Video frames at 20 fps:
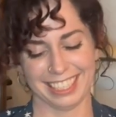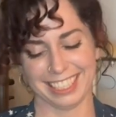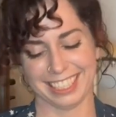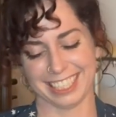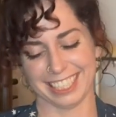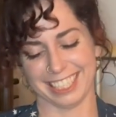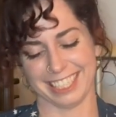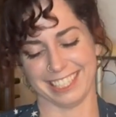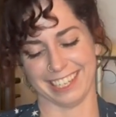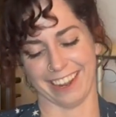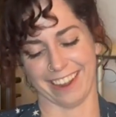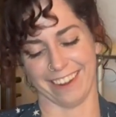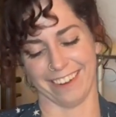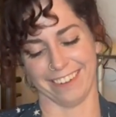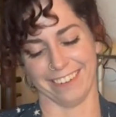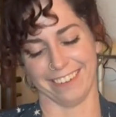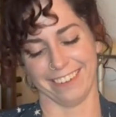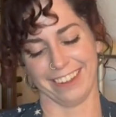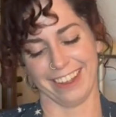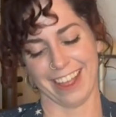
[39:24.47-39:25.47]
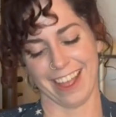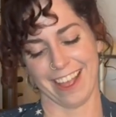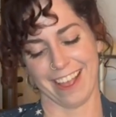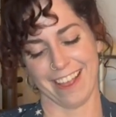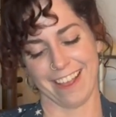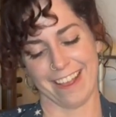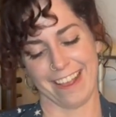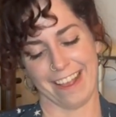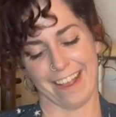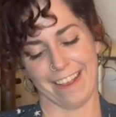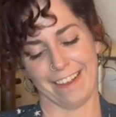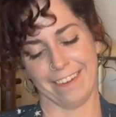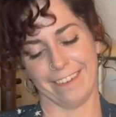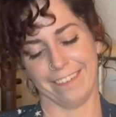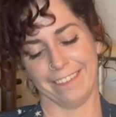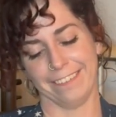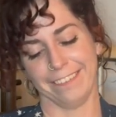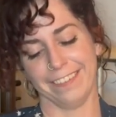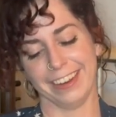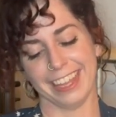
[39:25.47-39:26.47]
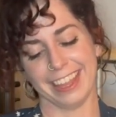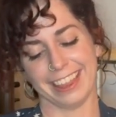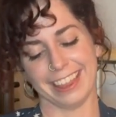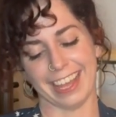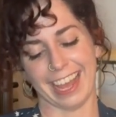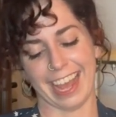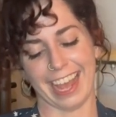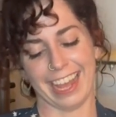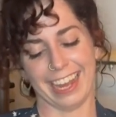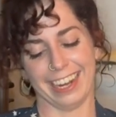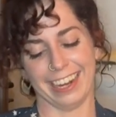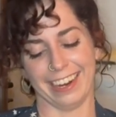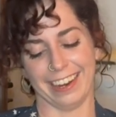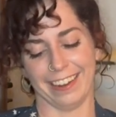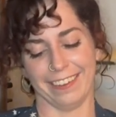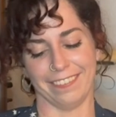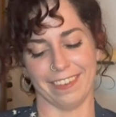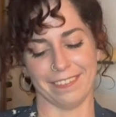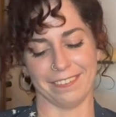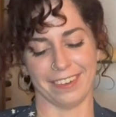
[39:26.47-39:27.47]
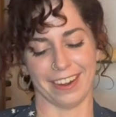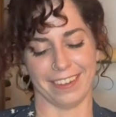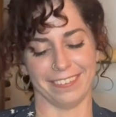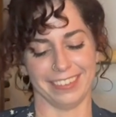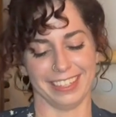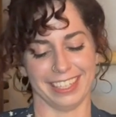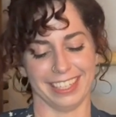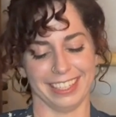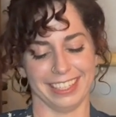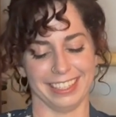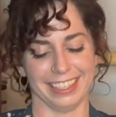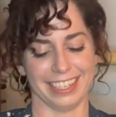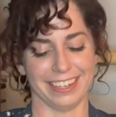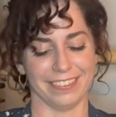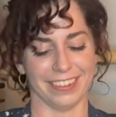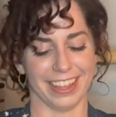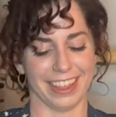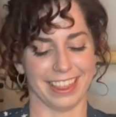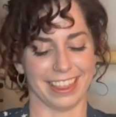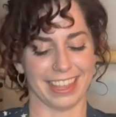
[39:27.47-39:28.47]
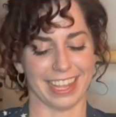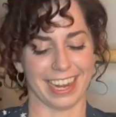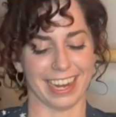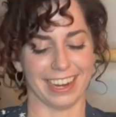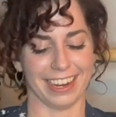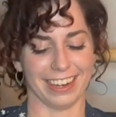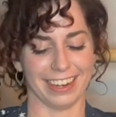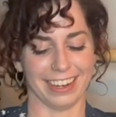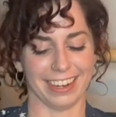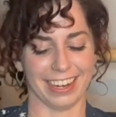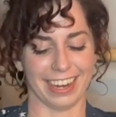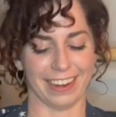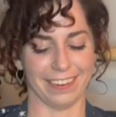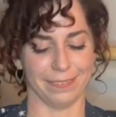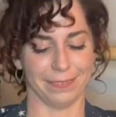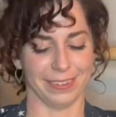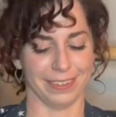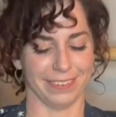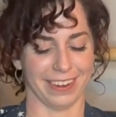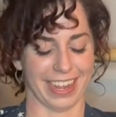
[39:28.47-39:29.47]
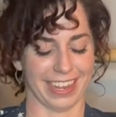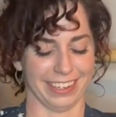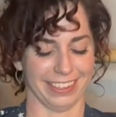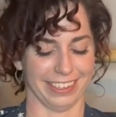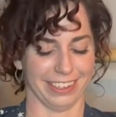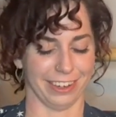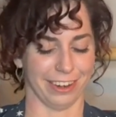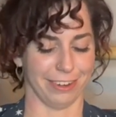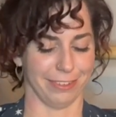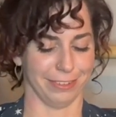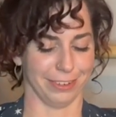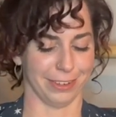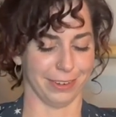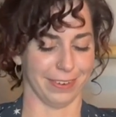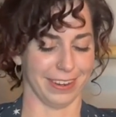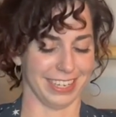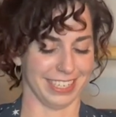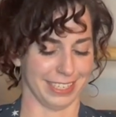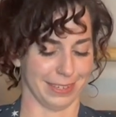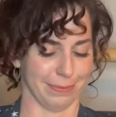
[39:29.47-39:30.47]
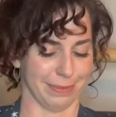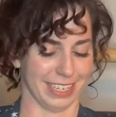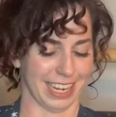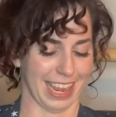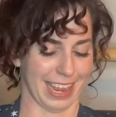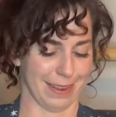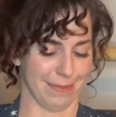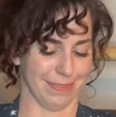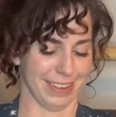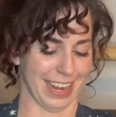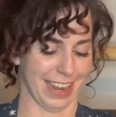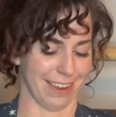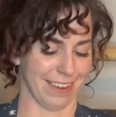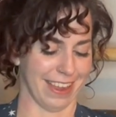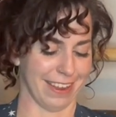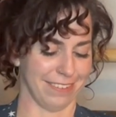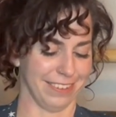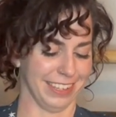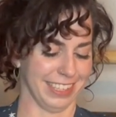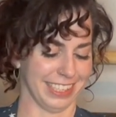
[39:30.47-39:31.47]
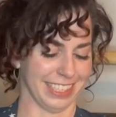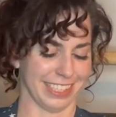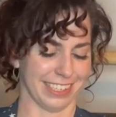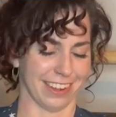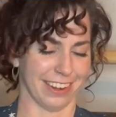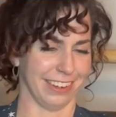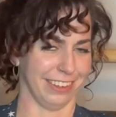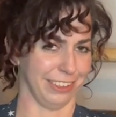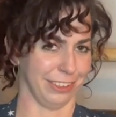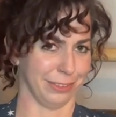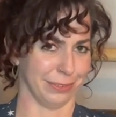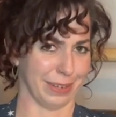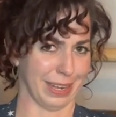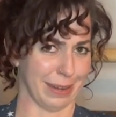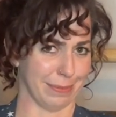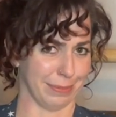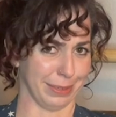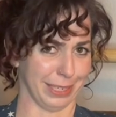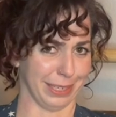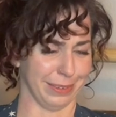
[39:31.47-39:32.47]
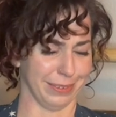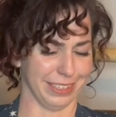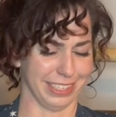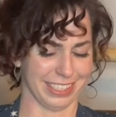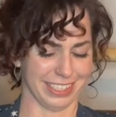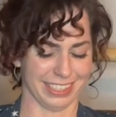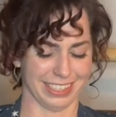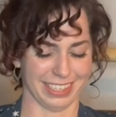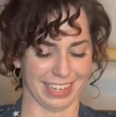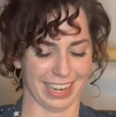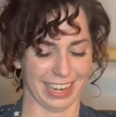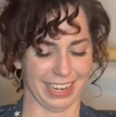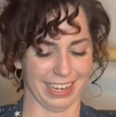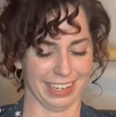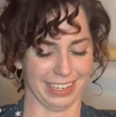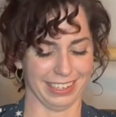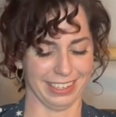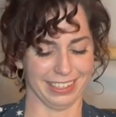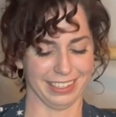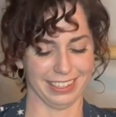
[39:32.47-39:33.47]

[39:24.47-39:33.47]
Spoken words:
So with that, I'm probably gonna leave it there. I've been rattling on for quite some time now. I feel like this got a little rambly, which I